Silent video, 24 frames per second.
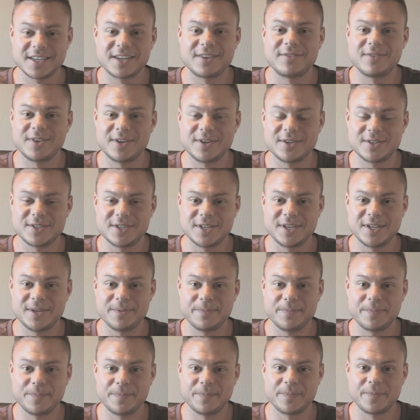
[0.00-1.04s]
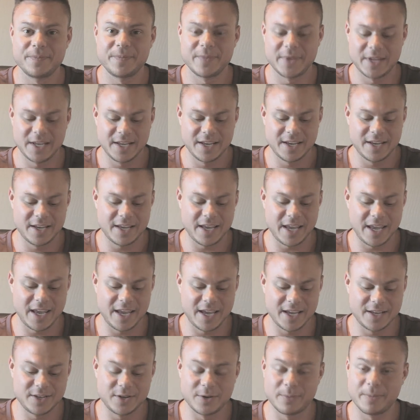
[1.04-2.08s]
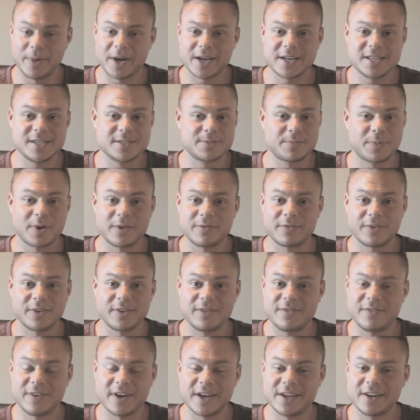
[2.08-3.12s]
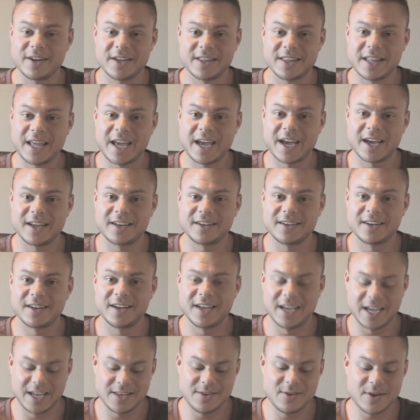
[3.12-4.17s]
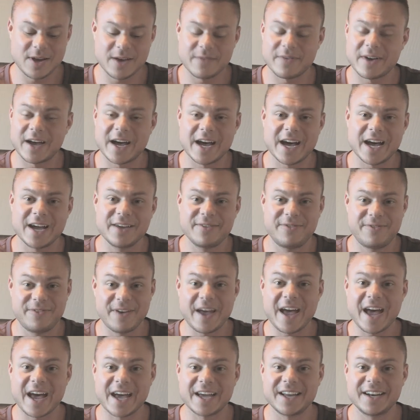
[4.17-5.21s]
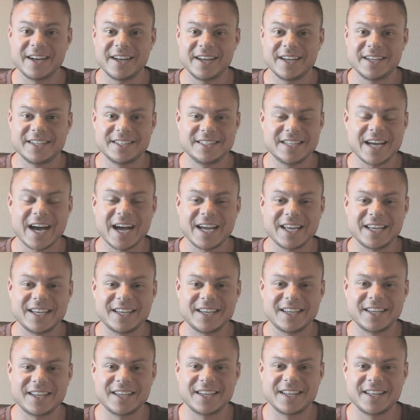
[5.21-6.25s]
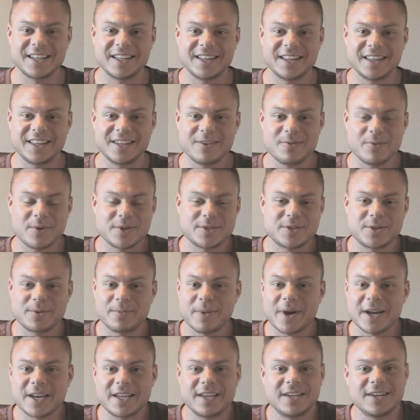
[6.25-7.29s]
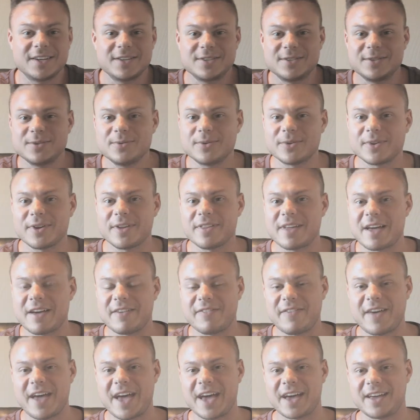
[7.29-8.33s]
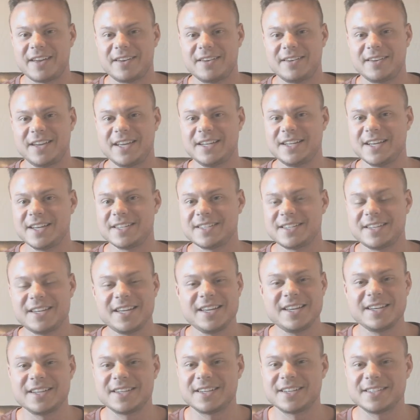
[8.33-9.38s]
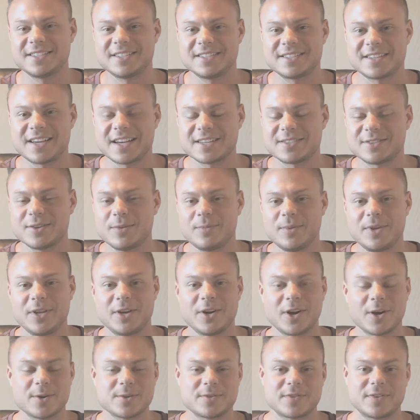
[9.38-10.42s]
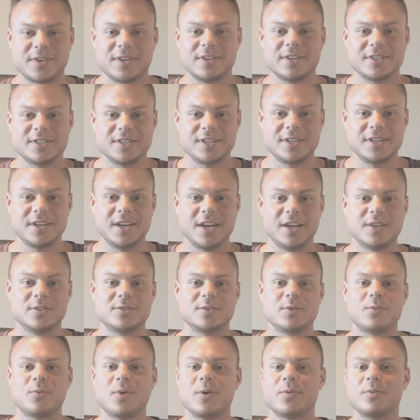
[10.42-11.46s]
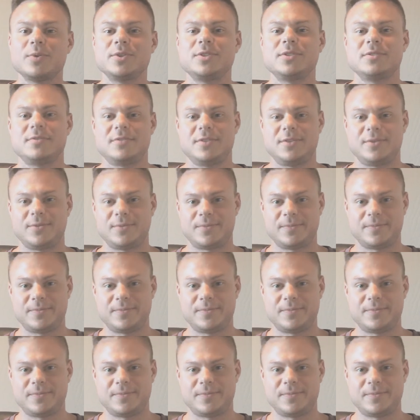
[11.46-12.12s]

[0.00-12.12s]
of energy, and your body is perfectly fine on that, and you have a high fat diet, then what's your body going to do with all that fat? It doesn't need it, because it's got so many carbs for energy. So what would you do?